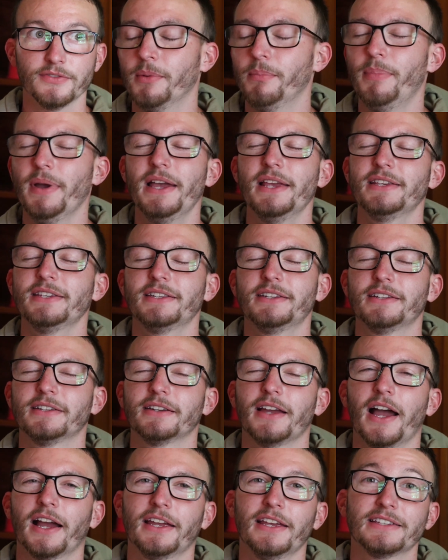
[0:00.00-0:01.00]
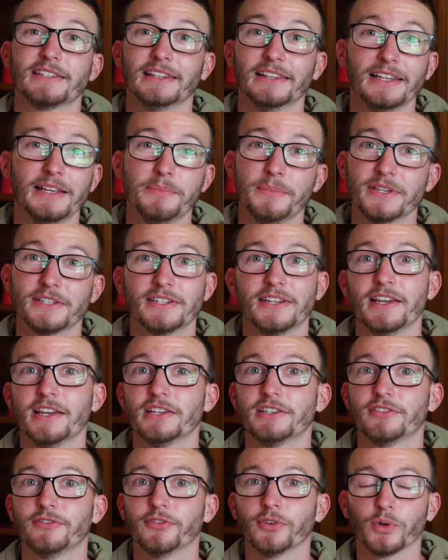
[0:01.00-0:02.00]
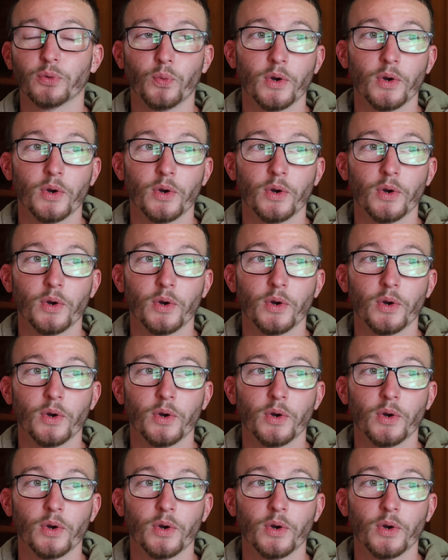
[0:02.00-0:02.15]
The best, I guess, litmus test for